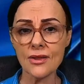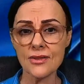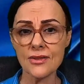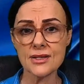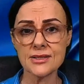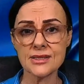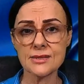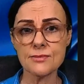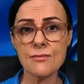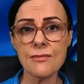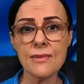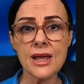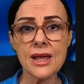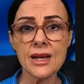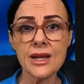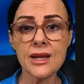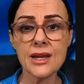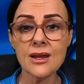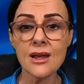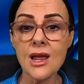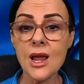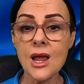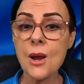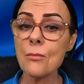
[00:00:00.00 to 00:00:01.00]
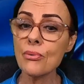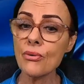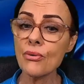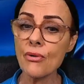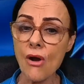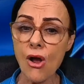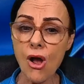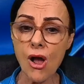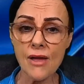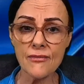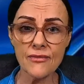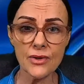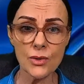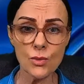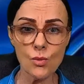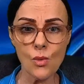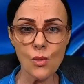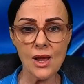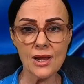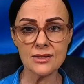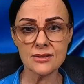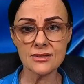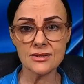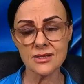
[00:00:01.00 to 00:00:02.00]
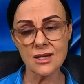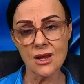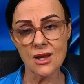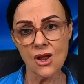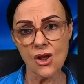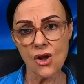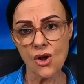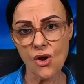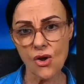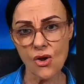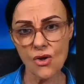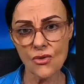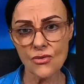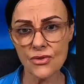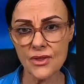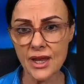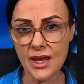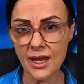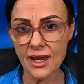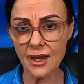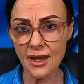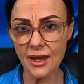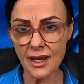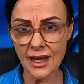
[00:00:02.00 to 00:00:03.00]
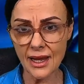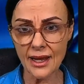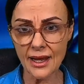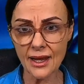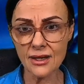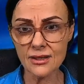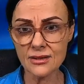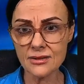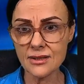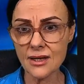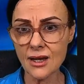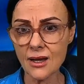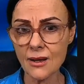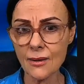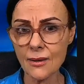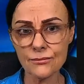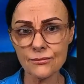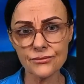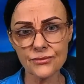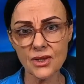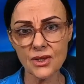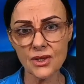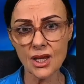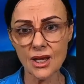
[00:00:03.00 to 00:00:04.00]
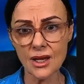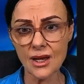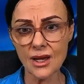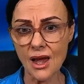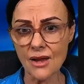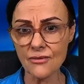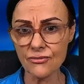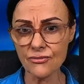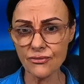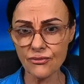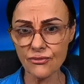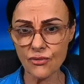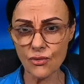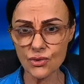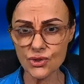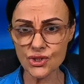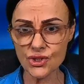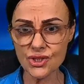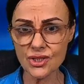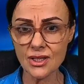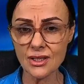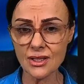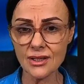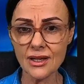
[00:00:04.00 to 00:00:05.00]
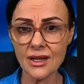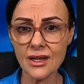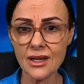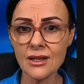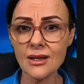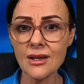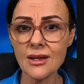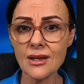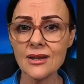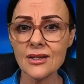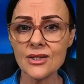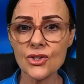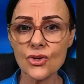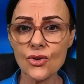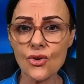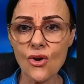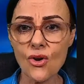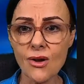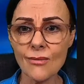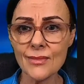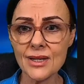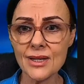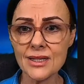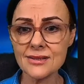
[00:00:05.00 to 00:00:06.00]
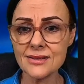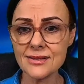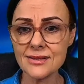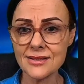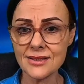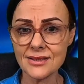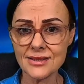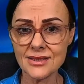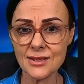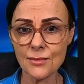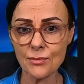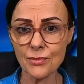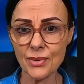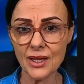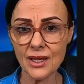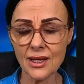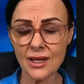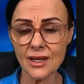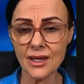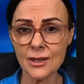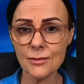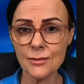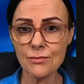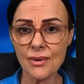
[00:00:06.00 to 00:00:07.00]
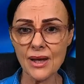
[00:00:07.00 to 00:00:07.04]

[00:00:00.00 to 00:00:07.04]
There's many private ones on there, and yeah, unfortunately, your comments disappeared.